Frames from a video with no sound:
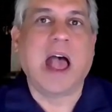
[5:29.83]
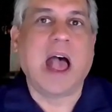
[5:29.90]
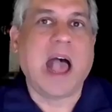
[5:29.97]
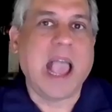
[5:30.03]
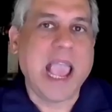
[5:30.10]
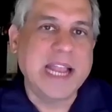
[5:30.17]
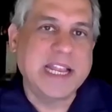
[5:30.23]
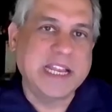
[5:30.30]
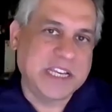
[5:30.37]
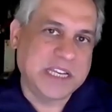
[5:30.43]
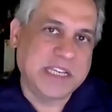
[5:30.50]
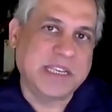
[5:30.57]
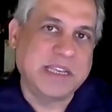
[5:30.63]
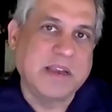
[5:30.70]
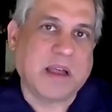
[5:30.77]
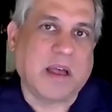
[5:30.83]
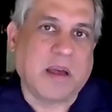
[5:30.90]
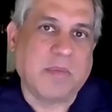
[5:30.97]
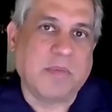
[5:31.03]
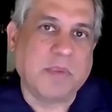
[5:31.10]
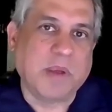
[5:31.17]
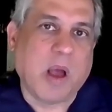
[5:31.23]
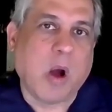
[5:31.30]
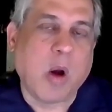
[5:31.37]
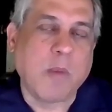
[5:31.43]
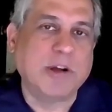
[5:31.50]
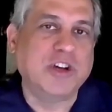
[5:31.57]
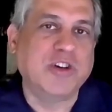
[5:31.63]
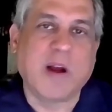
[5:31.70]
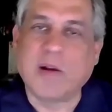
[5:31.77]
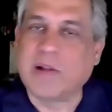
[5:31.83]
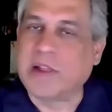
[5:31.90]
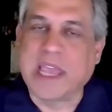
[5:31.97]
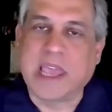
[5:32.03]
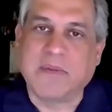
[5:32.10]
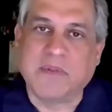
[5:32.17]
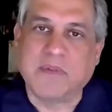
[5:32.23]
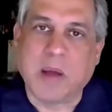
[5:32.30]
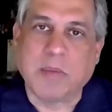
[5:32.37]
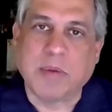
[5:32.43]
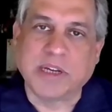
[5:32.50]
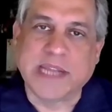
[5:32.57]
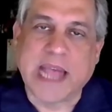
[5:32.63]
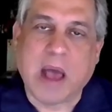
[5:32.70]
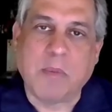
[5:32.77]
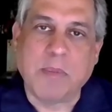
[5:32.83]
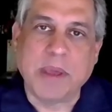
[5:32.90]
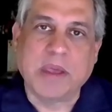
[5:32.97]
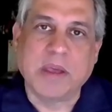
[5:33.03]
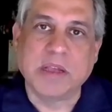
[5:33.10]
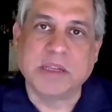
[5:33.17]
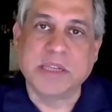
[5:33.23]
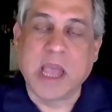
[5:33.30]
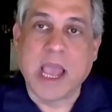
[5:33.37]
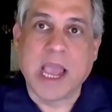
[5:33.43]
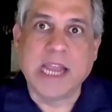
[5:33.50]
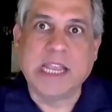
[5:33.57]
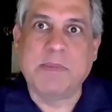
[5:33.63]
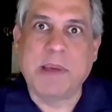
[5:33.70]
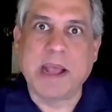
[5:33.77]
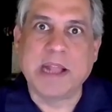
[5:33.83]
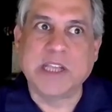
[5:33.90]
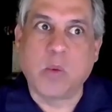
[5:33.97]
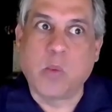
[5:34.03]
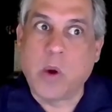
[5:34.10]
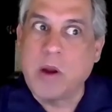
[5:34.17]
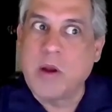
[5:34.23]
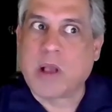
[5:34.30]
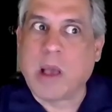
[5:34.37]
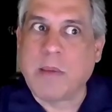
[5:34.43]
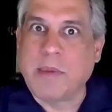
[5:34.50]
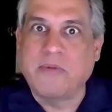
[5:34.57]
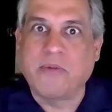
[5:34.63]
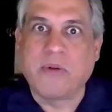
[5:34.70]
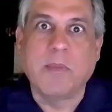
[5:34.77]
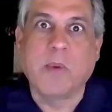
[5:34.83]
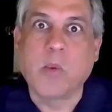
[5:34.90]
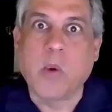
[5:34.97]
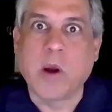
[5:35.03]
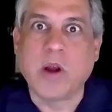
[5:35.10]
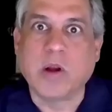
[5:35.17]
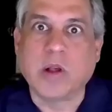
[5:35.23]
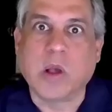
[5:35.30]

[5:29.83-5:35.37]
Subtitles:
I hate to just arbitrarily give numbers out because it depends on where you're coming from and where you're